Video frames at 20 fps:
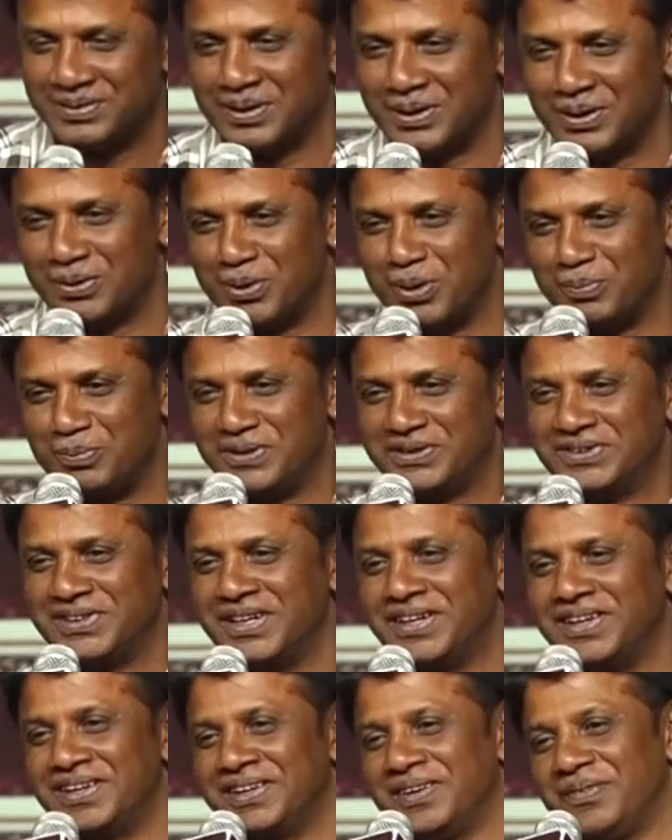Gopi sir,
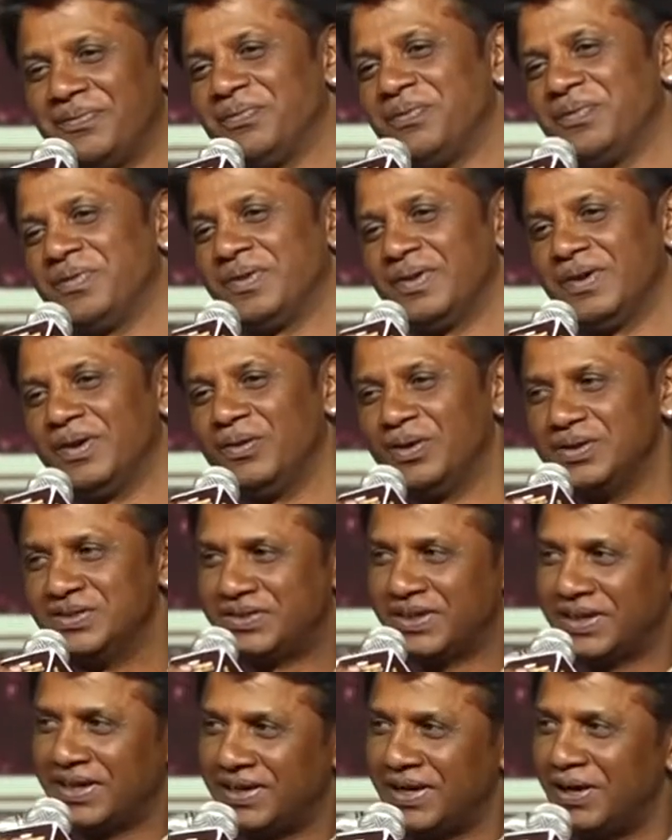once
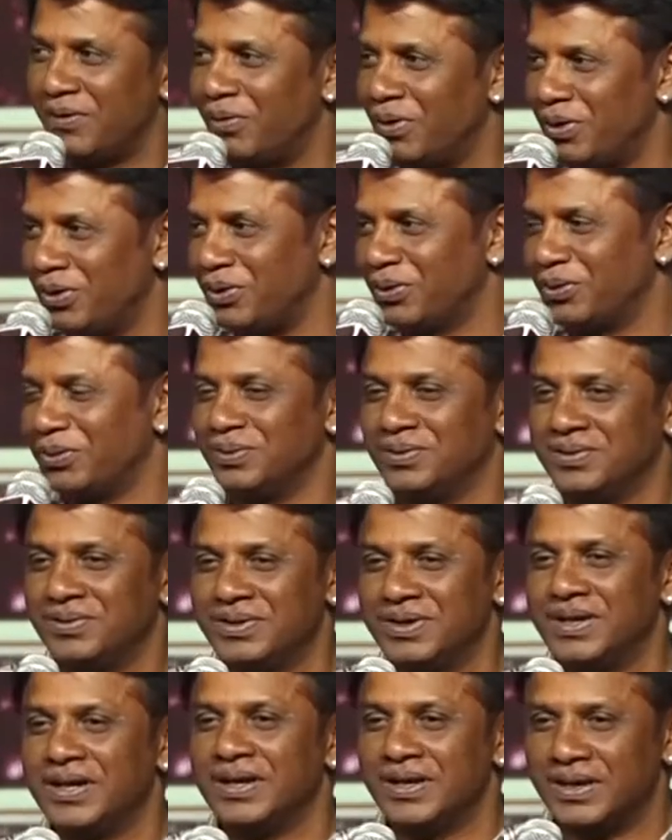again I want to
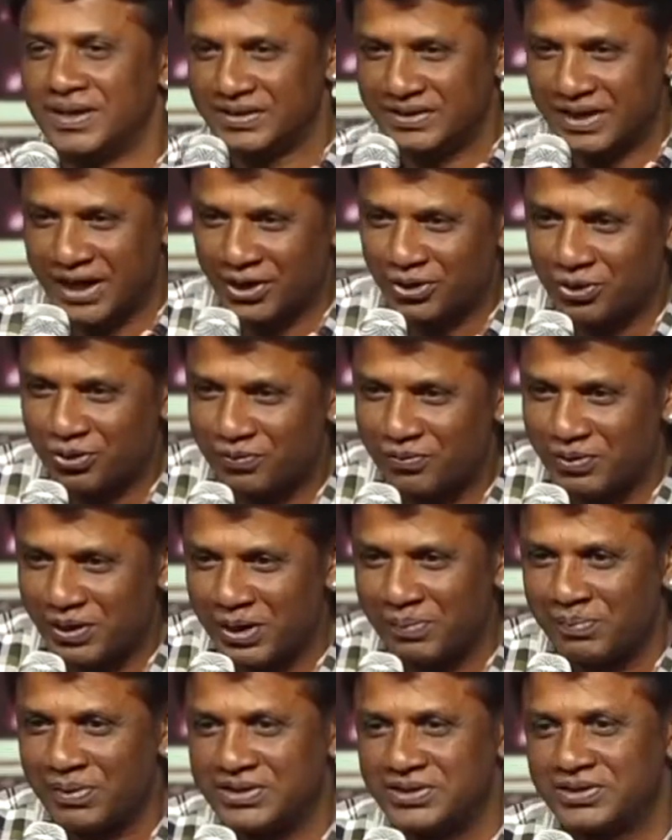thank you very
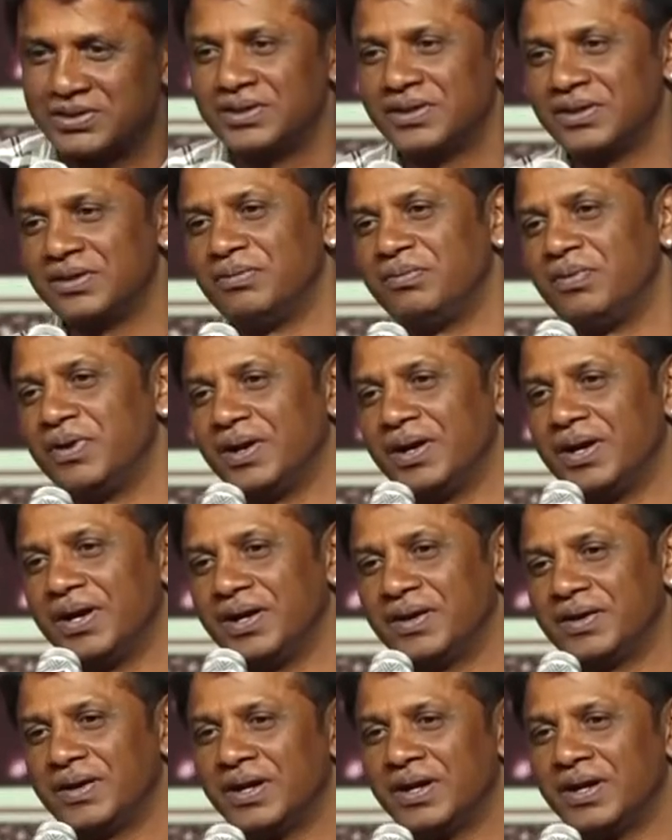much for